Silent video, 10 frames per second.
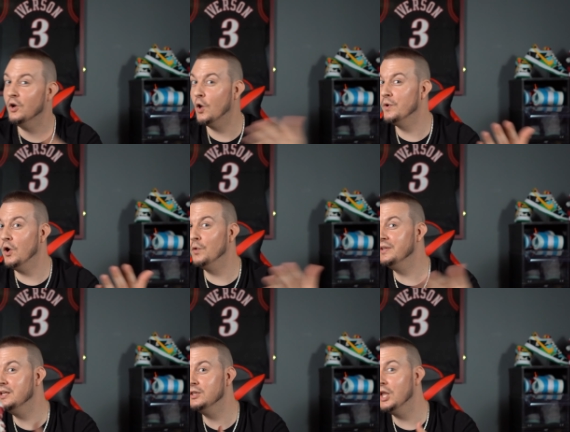Are we
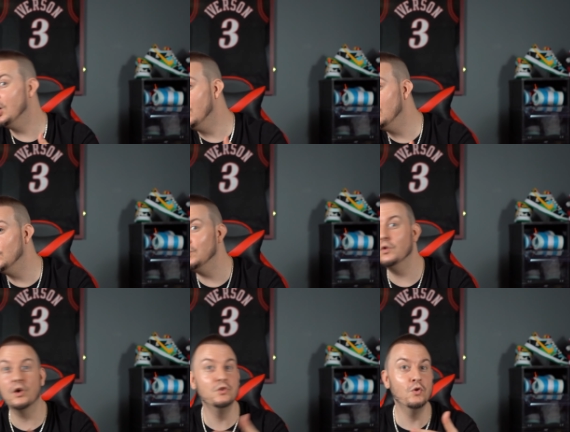only
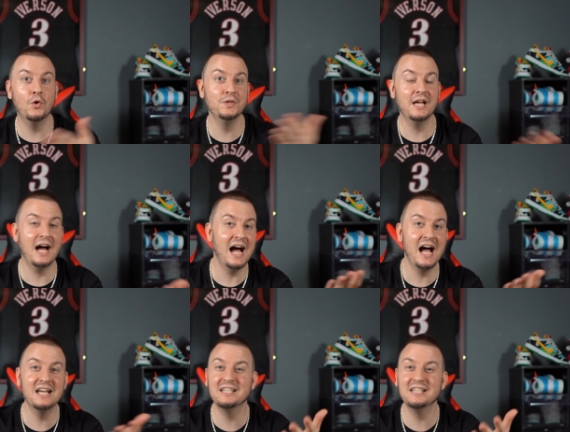low? Are you only high?